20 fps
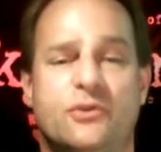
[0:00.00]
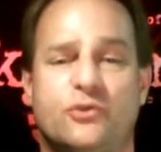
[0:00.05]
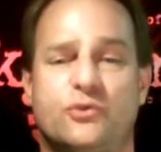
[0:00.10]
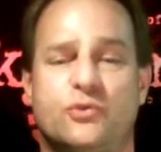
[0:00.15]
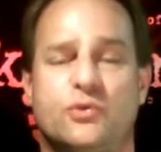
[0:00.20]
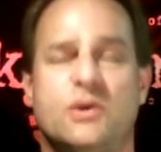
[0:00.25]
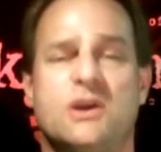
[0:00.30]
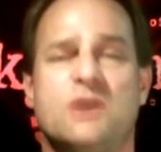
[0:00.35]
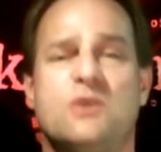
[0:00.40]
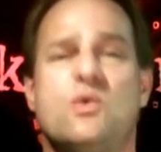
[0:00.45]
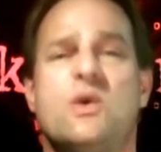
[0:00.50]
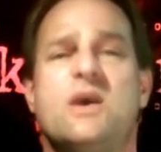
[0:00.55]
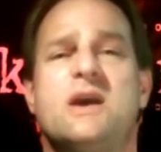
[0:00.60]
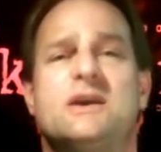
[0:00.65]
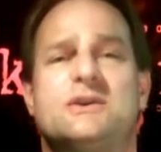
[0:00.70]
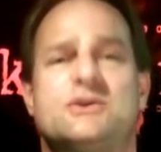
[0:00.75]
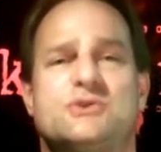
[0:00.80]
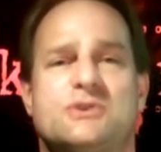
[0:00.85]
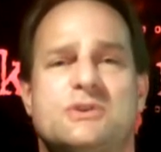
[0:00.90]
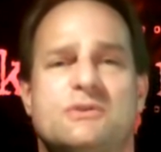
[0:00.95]
Three
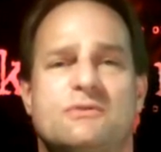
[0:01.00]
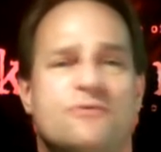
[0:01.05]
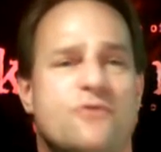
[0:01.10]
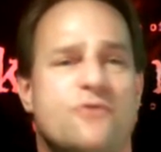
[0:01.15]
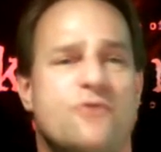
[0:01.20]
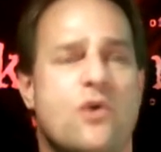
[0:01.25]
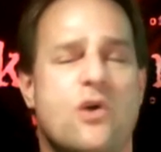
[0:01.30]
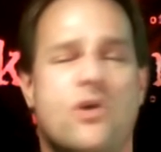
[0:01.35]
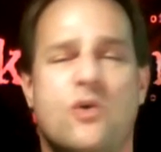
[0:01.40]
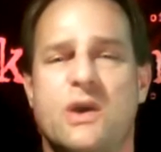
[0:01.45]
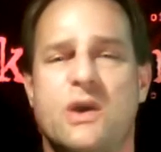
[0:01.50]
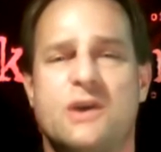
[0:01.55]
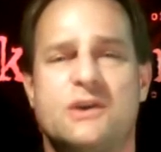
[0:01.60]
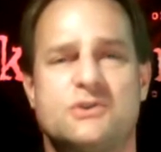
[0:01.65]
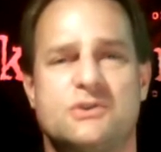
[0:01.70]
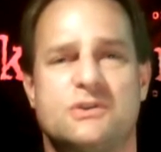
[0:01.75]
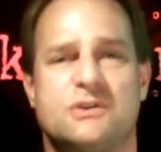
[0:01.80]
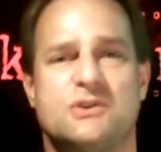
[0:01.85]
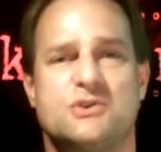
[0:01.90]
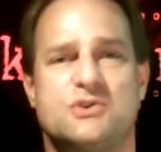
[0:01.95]
weeks, four
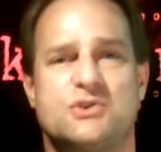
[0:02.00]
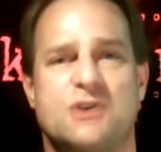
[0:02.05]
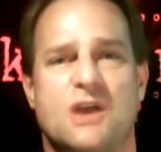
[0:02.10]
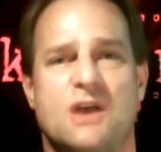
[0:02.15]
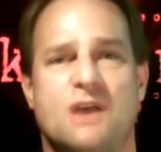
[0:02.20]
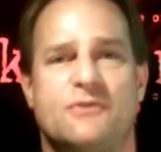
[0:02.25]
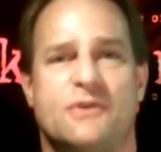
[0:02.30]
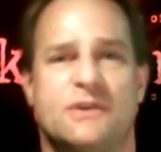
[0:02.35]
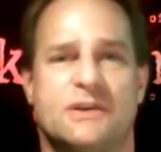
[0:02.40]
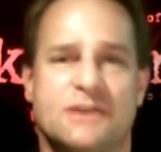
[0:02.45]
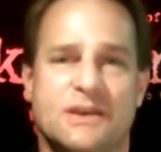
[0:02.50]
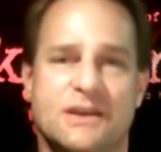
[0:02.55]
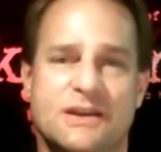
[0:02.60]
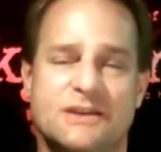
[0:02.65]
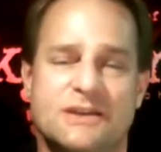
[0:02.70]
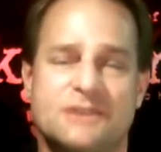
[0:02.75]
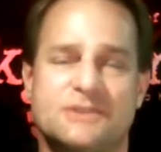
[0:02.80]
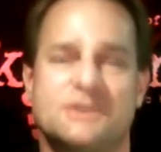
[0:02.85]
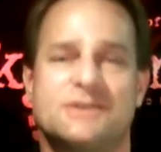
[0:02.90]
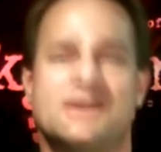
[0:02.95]
weeks of this stuff. I
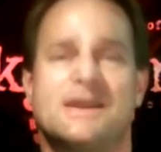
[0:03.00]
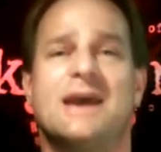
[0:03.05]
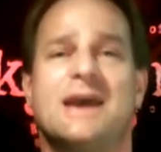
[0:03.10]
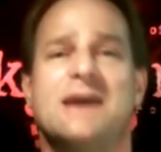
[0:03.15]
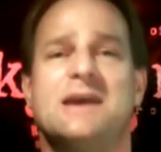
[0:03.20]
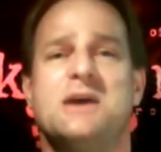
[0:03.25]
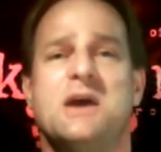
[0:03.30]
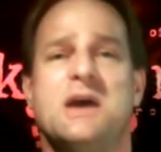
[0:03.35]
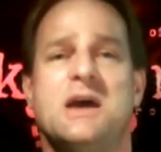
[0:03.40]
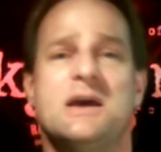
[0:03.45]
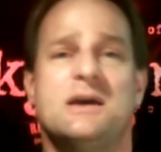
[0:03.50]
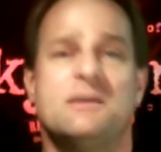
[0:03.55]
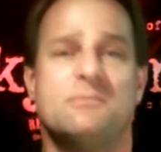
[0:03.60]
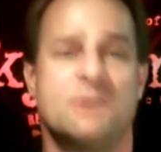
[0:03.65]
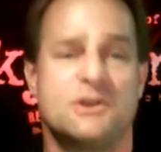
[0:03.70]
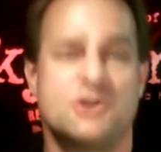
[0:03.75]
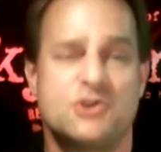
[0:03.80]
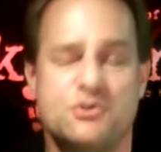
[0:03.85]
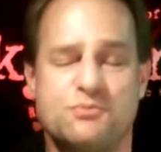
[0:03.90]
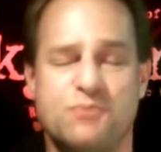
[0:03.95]
did it today. I'm
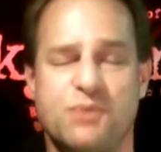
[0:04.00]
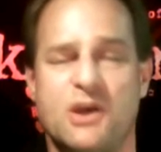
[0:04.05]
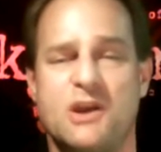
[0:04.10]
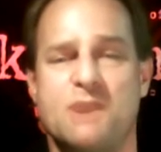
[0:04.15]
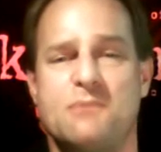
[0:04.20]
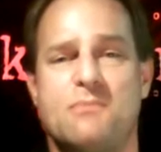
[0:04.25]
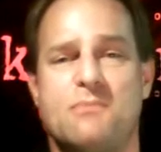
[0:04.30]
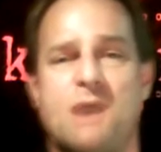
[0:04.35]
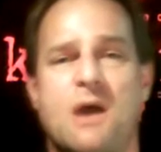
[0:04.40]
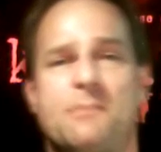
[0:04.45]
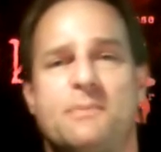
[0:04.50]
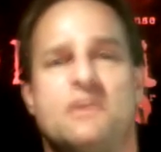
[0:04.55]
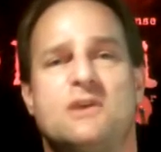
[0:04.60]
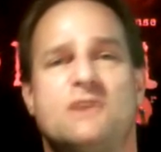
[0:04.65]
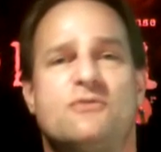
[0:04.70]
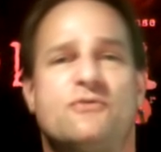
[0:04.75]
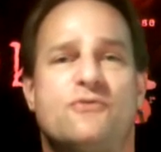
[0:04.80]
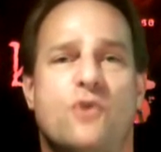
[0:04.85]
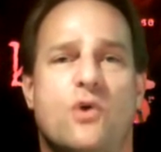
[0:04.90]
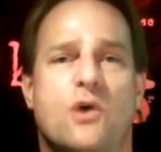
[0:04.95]
going to split them up
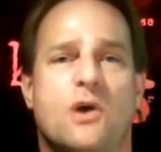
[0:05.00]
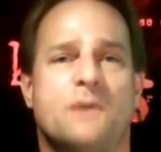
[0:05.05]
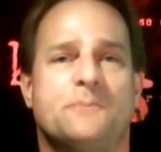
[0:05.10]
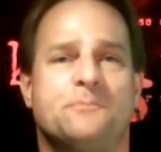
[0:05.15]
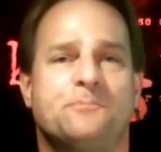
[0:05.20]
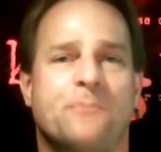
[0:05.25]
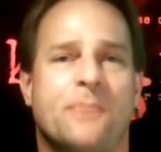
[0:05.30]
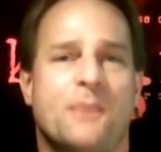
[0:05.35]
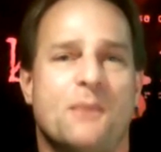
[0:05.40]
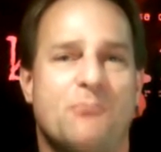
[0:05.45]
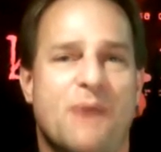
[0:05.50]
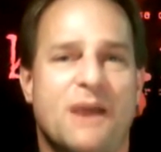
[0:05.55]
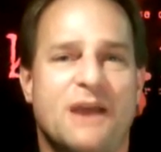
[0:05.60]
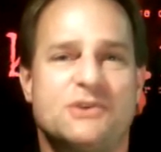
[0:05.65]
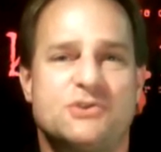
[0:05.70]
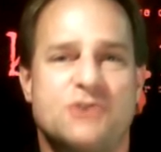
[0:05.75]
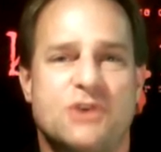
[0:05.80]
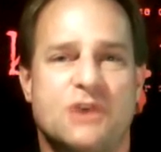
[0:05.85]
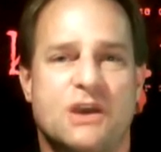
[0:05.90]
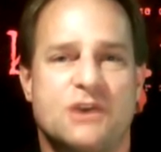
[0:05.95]
into four
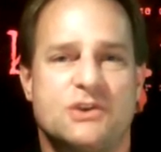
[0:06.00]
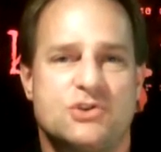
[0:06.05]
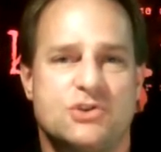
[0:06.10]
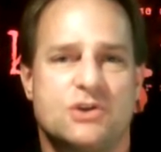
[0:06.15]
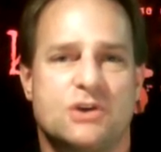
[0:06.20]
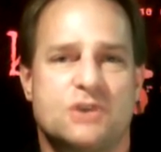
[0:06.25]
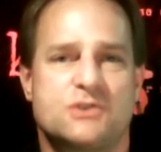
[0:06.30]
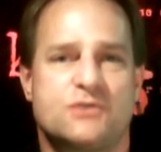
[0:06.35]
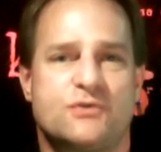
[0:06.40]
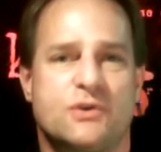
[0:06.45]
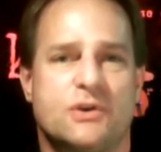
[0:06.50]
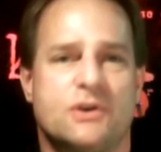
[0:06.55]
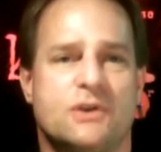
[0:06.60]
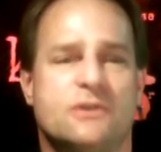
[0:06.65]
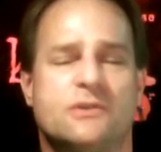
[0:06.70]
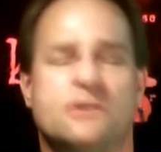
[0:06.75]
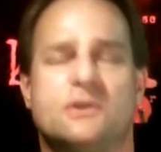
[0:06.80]
bite sized chunks for you.